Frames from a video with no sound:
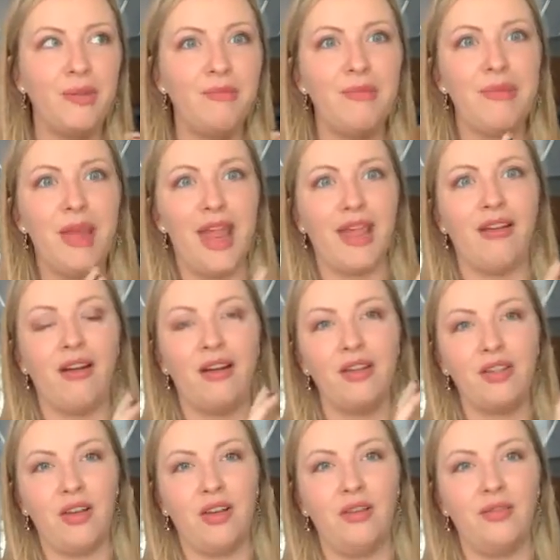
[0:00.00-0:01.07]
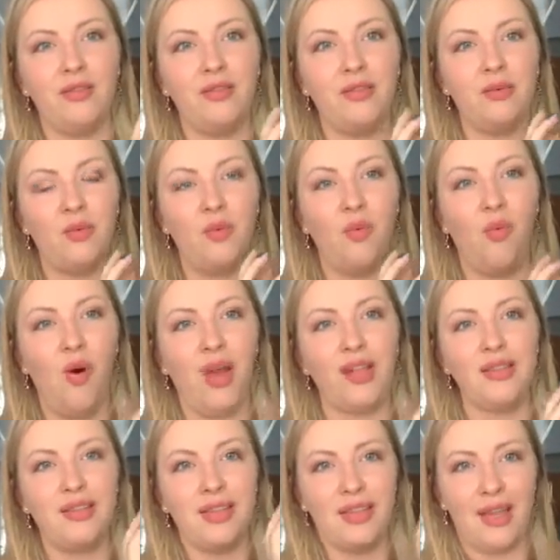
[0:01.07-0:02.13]
make ourselves
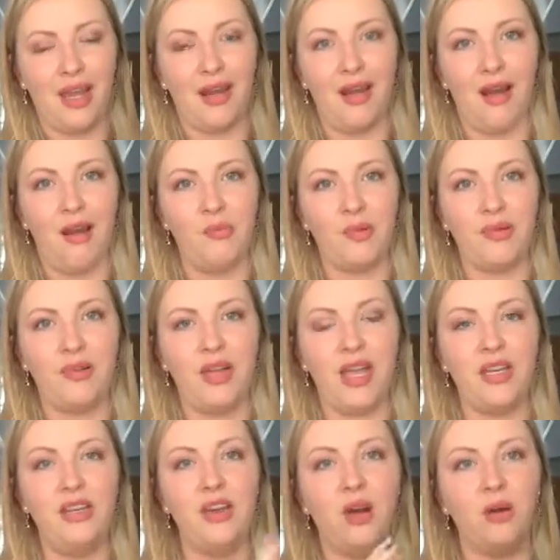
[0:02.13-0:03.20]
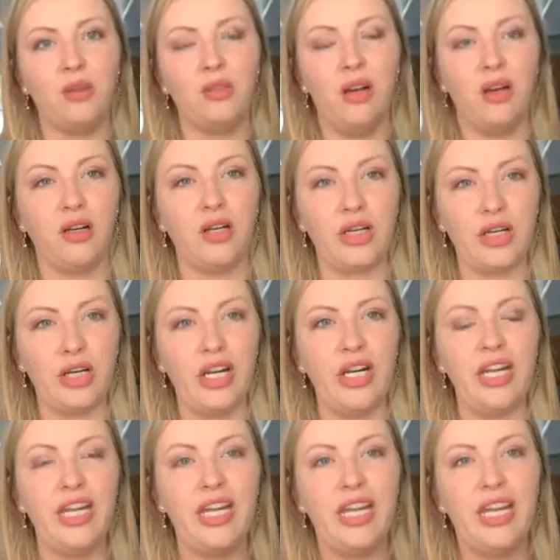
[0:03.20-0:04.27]
want to get up and no longer
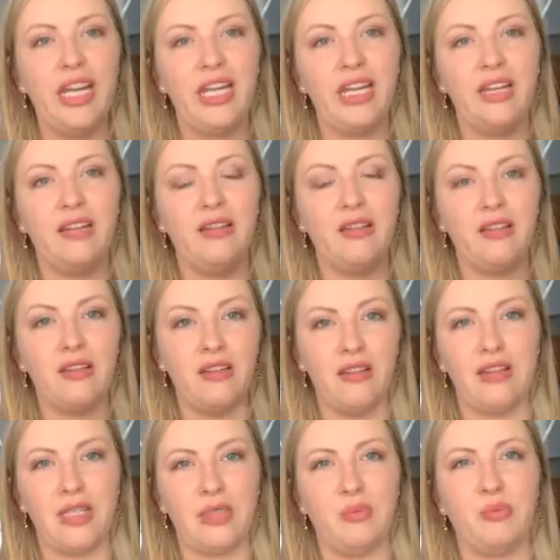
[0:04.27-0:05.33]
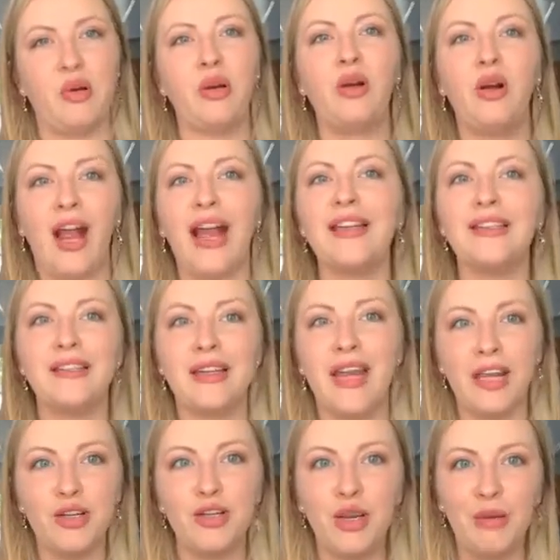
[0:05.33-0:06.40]
hit this
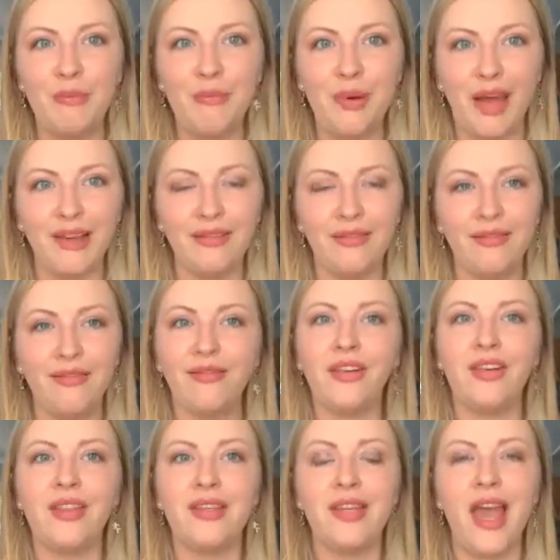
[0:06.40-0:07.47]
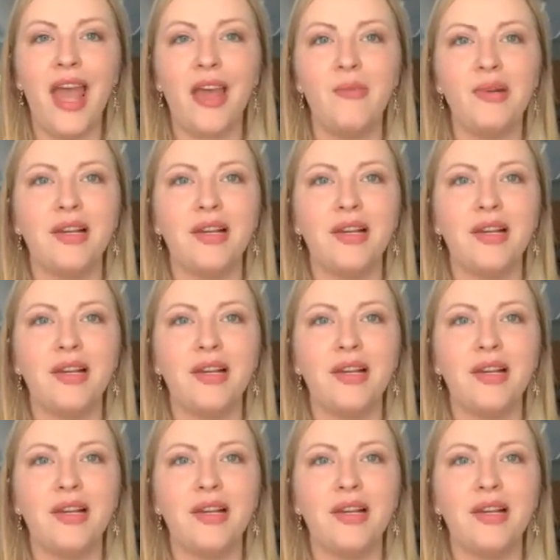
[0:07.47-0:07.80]
procrastination button for the day?